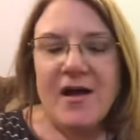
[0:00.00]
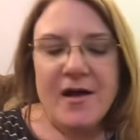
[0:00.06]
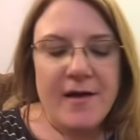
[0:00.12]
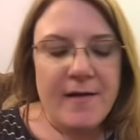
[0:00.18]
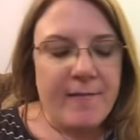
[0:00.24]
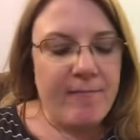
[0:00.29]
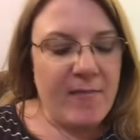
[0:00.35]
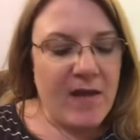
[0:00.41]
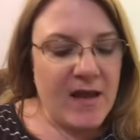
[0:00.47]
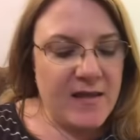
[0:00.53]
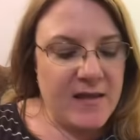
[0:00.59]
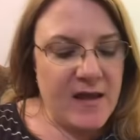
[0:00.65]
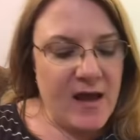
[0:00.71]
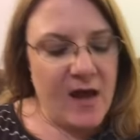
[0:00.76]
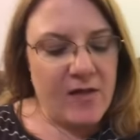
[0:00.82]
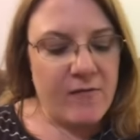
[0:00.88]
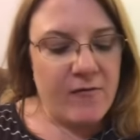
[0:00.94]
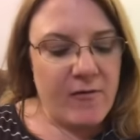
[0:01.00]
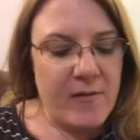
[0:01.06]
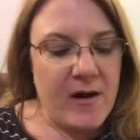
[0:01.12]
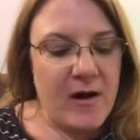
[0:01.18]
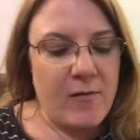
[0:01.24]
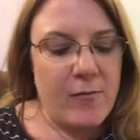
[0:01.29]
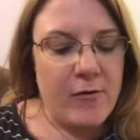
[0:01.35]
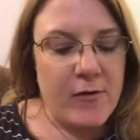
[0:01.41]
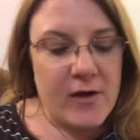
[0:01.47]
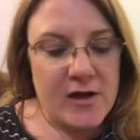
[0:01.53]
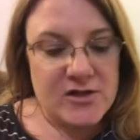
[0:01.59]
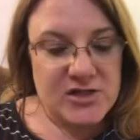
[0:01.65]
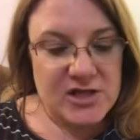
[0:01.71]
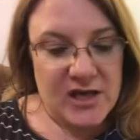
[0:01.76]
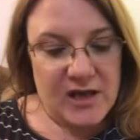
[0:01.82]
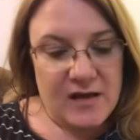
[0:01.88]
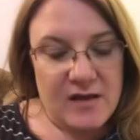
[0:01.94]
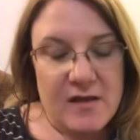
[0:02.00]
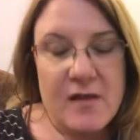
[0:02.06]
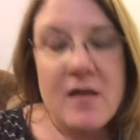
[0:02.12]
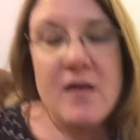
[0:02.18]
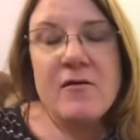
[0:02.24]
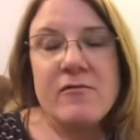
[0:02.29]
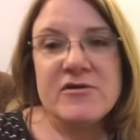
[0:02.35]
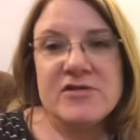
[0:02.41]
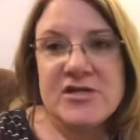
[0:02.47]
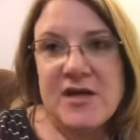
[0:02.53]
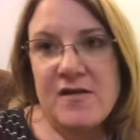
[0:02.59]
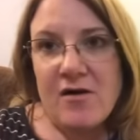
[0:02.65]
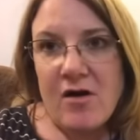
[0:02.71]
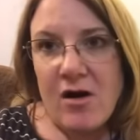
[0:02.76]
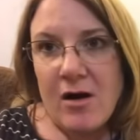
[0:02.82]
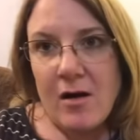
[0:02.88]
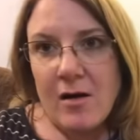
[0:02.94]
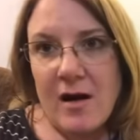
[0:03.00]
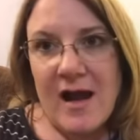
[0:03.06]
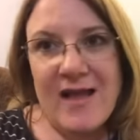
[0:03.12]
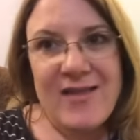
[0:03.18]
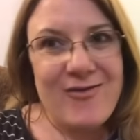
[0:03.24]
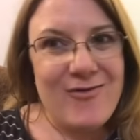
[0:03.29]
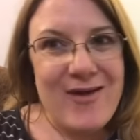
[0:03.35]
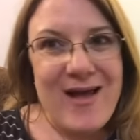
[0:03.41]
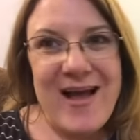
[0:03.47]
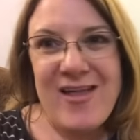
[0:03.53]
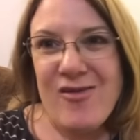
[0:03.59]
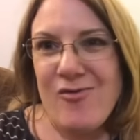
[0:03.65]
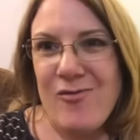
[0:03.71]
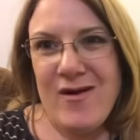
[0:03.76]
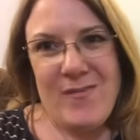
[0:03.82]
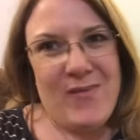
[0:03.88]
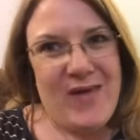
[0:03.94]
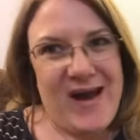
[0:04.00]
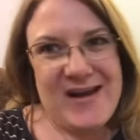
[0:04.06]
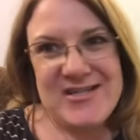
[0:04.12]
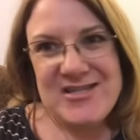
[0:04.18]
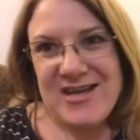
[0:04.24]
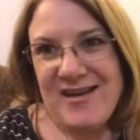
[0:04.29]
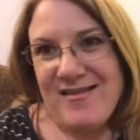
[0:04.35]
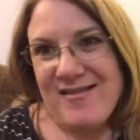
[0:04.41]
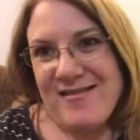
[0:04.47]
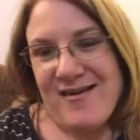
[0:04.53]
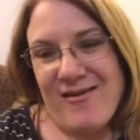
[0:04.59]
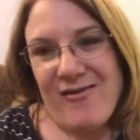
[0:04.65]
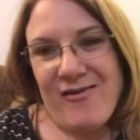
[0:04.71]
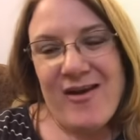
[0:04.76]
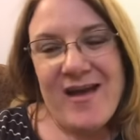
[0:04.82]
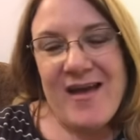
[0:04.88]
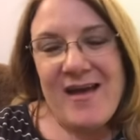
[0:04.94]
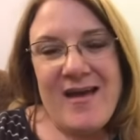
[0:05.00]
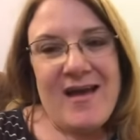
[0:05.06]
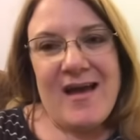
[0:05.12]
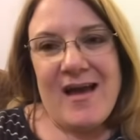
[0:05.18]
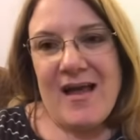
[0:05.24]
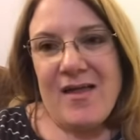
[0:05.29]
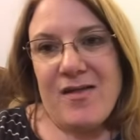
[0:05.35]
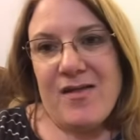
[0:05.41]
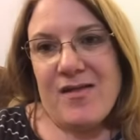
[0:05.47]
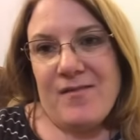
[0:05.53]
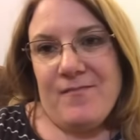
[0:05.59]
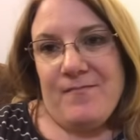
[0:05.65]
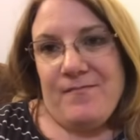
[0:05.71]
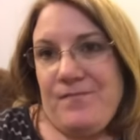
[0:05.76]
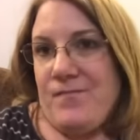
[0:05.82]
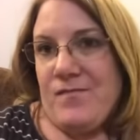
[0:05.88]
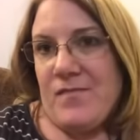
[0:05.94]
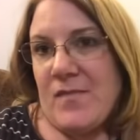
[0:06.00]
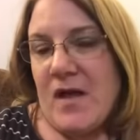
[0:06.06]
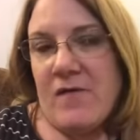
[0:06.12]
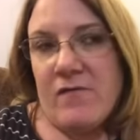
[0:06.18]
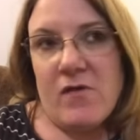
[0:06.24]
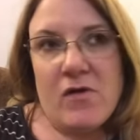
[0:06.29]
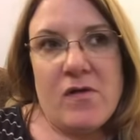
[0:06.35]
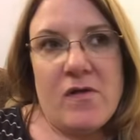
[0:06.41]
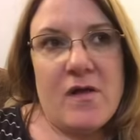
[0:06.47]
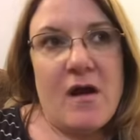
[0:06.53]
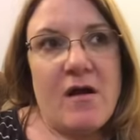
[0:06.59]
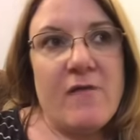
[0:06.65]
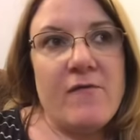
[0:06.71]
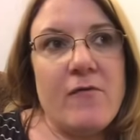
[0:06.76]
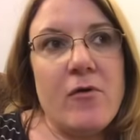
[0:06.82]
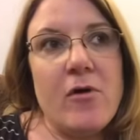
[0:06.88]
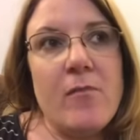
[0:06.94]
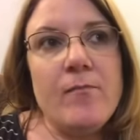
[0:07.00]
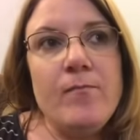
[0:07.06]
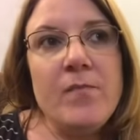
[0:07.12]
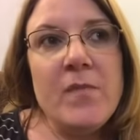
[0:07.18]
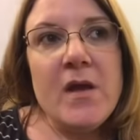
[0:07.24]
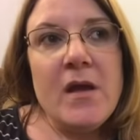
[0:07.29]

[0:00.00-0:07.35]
I did ask for a pair of bootcut jeans, which these are. I don't want black jeans though. I just have no desire for them.